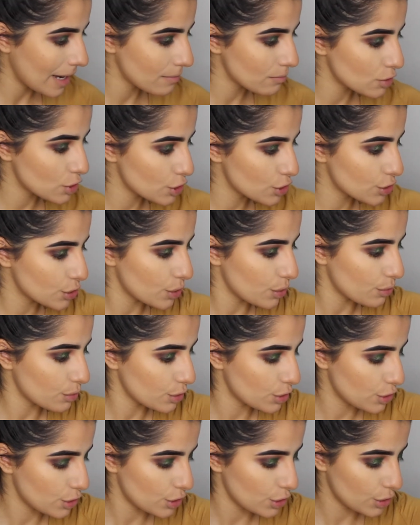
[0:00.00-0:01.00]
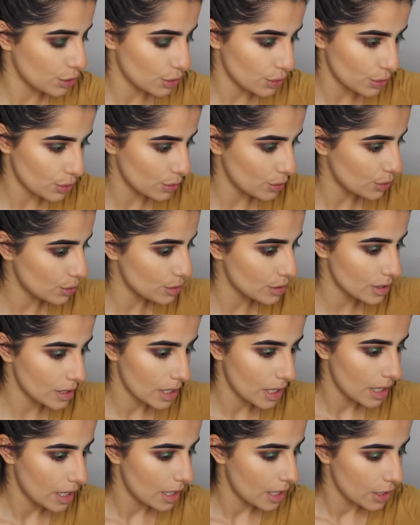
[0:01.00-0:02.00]
I'm just going to use
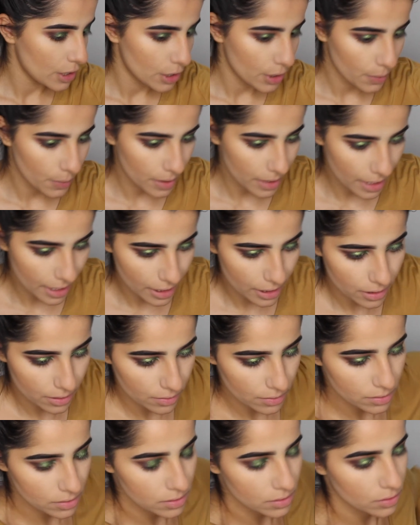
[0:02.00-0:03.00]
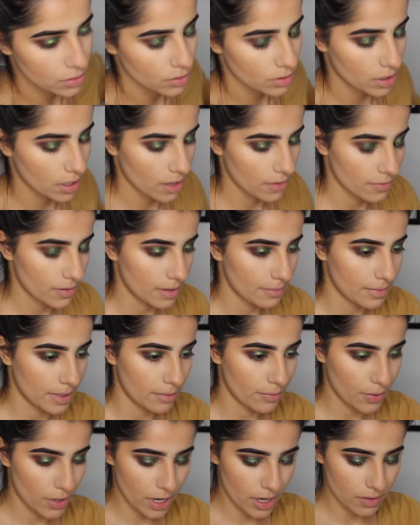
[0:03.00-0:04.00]
the one I used to carve out
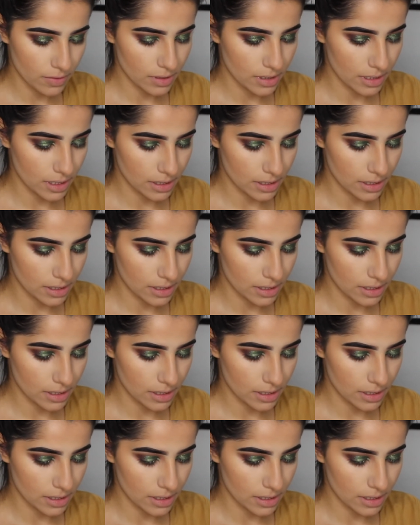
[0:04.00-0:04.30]
my brows,